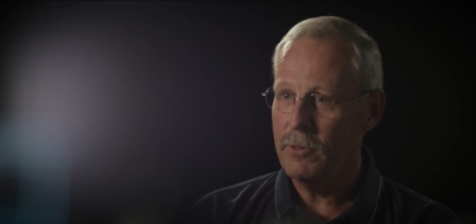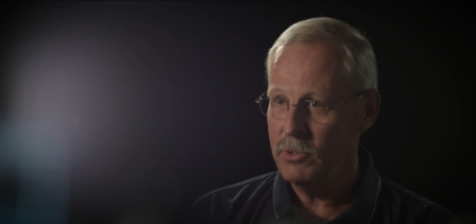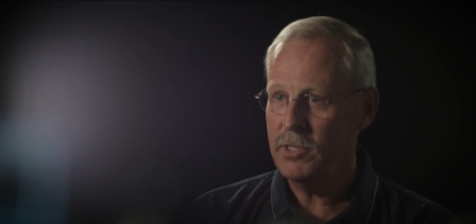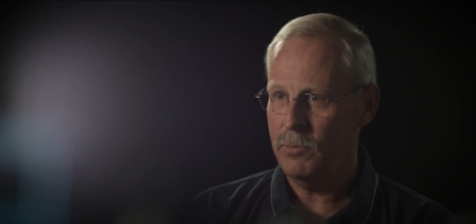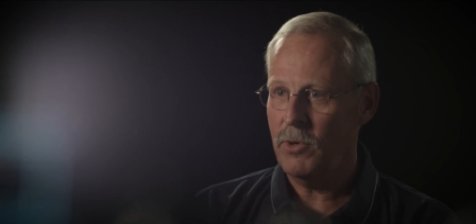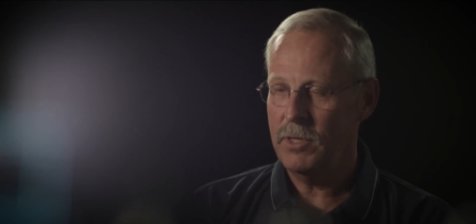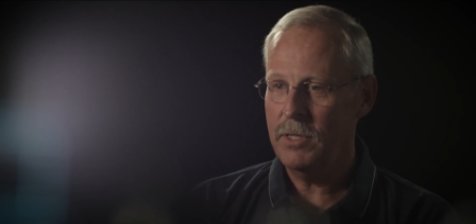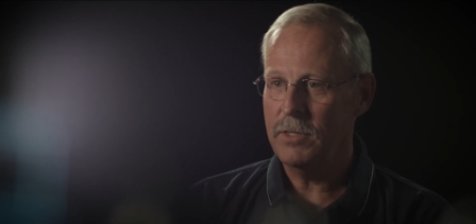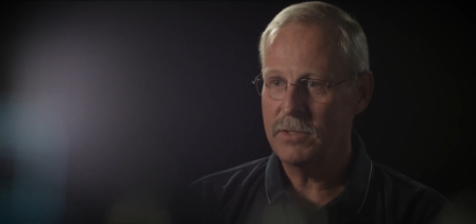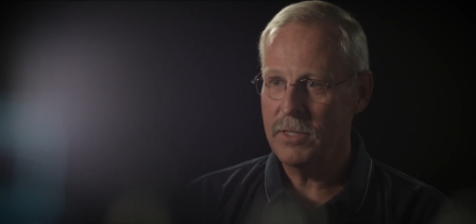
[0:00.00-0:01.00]
Lieutenant
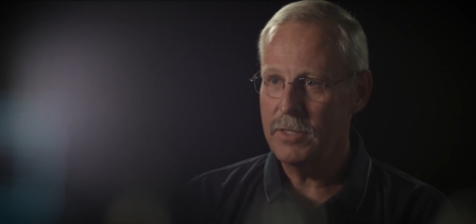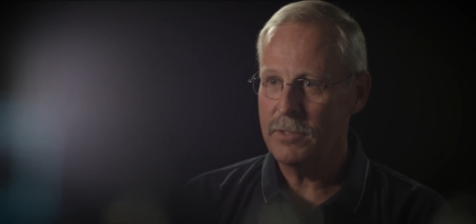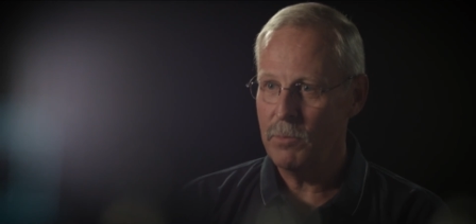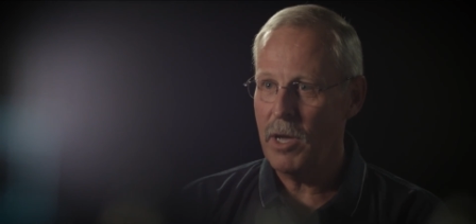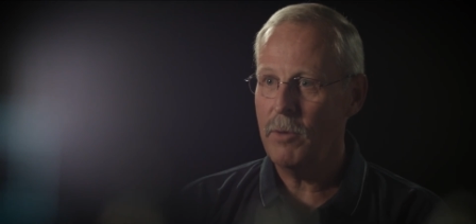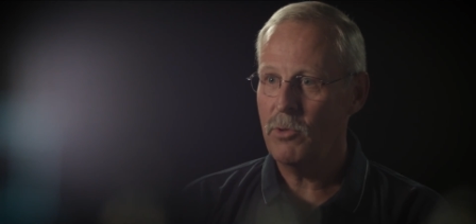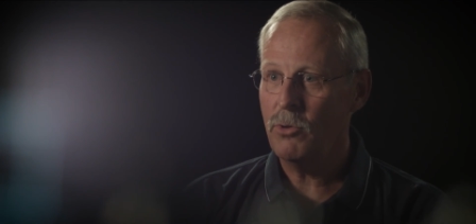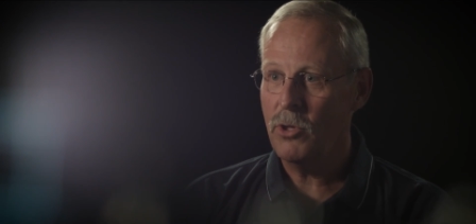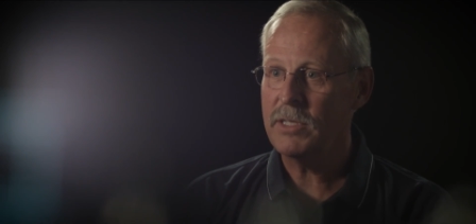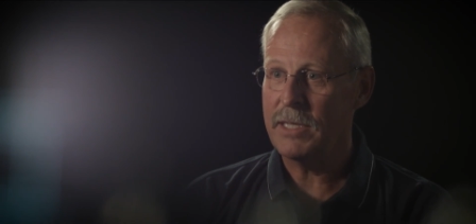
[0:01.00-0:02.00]
Martinez says that Pablo
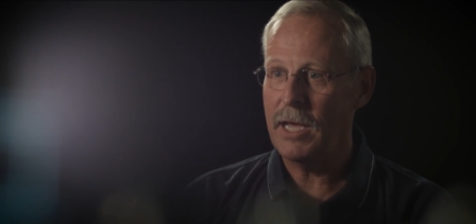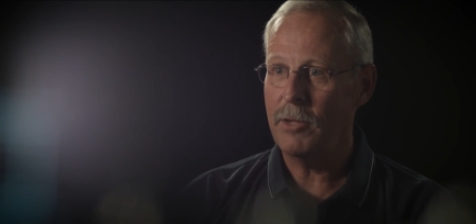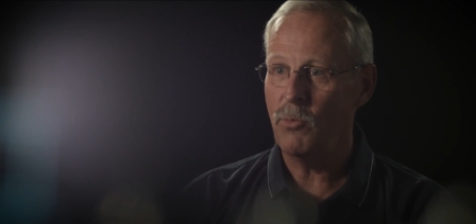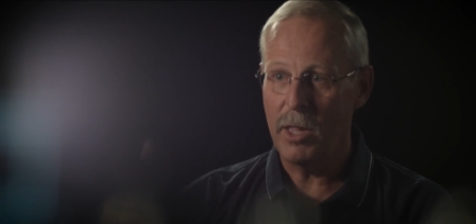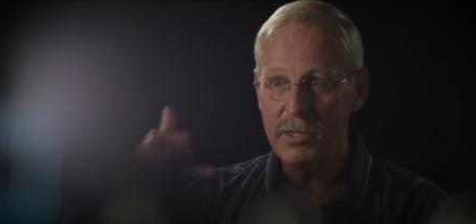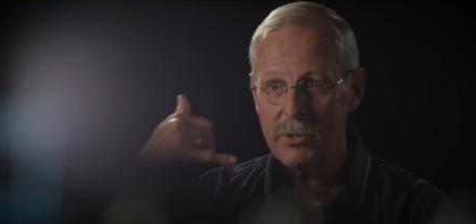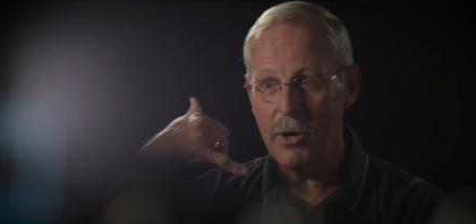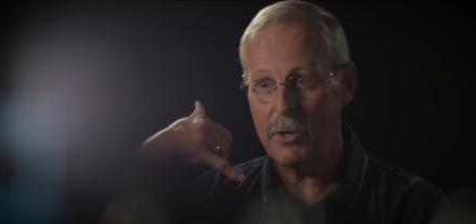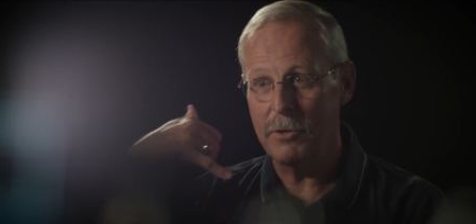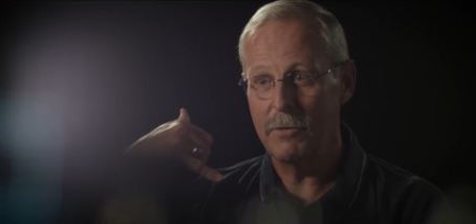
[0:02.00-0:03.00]
looks at him while he's
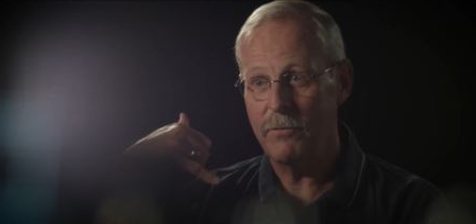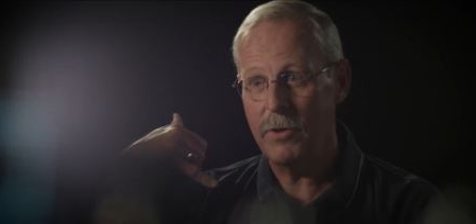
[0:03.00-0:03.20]
talking on the